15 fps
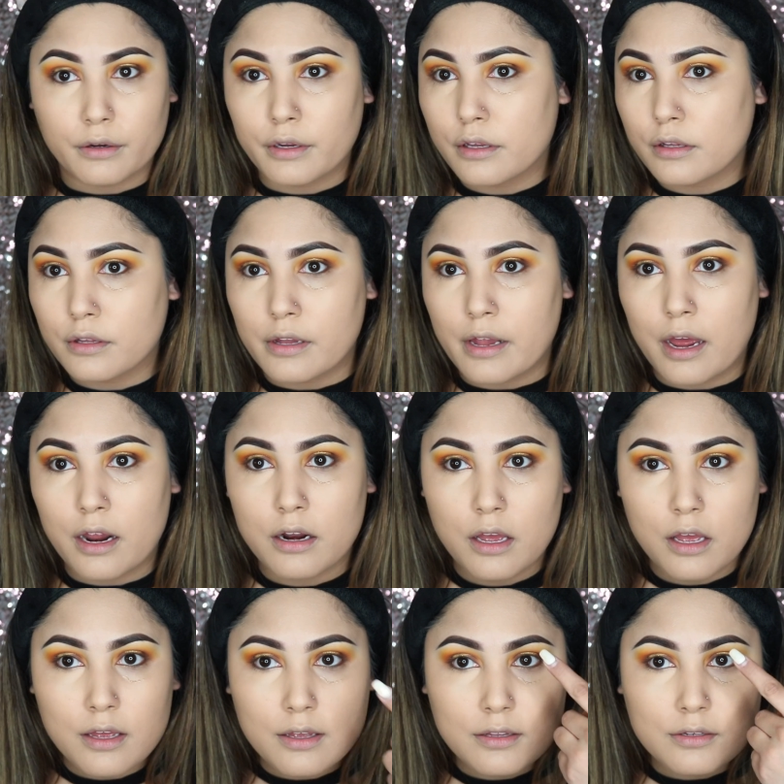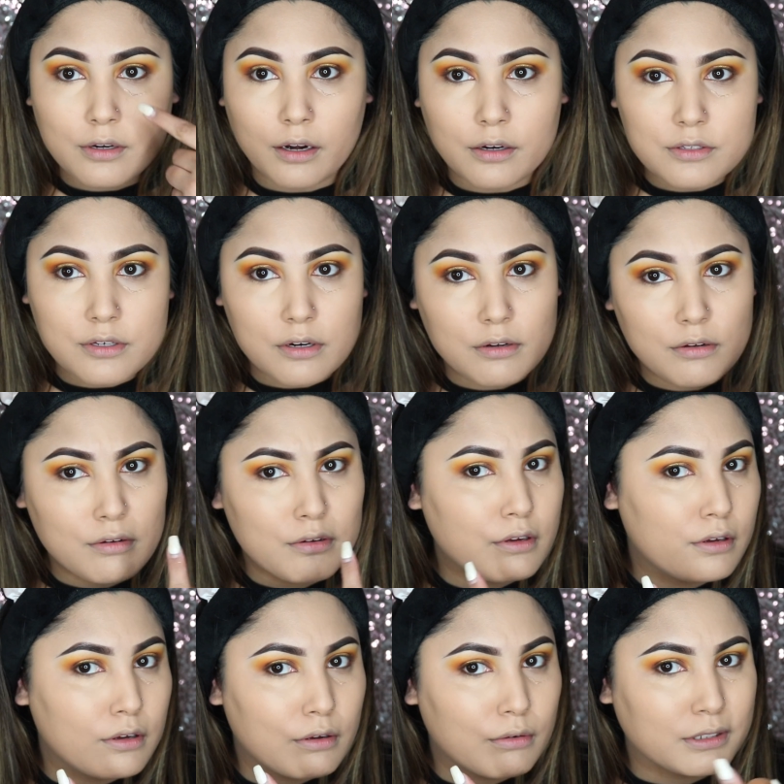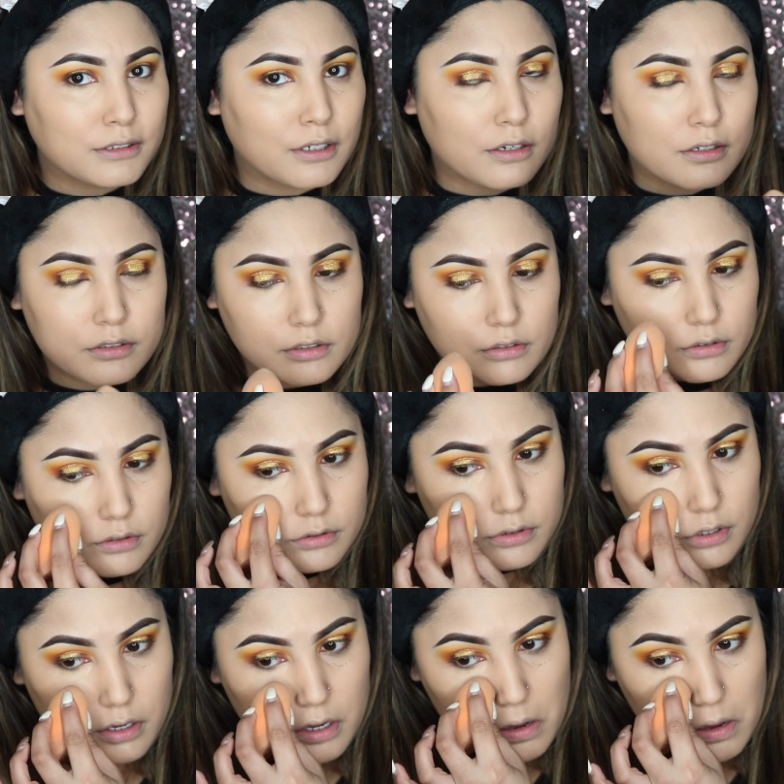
Like, look at that. Dark circle. What dark circles?